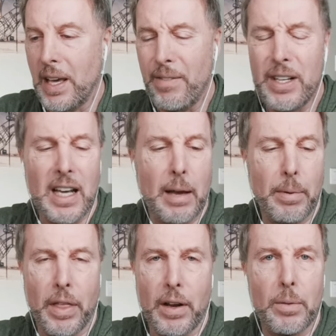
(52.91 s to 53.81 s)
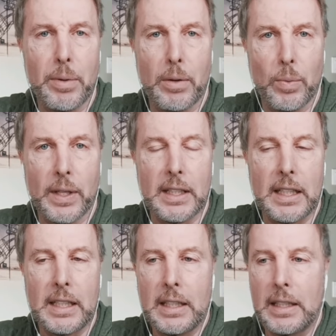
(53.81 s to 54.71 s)
every type of therapy,
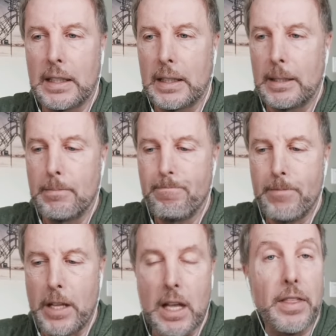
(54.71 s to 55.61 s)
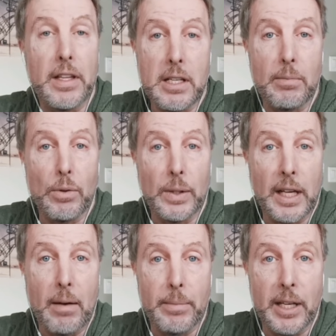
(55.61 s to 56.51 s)
really, and nothing seemed to really
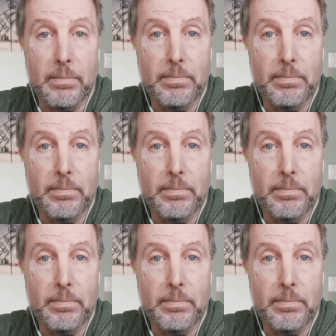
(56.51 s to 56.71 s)
help me.